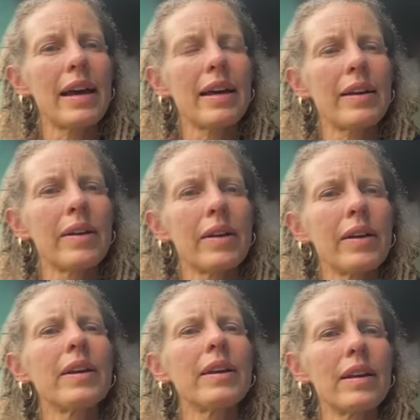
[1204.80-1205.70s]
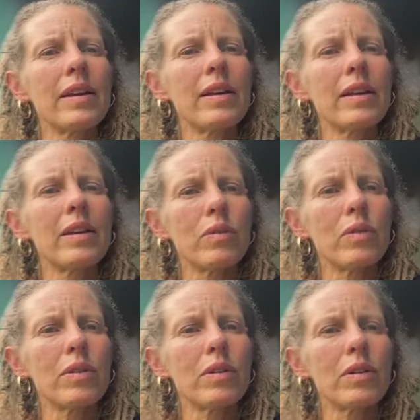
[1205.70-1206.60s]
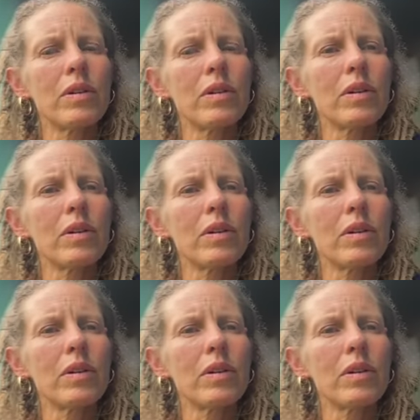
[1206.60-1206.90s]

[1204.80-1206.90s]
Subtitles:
obviously extract toxins and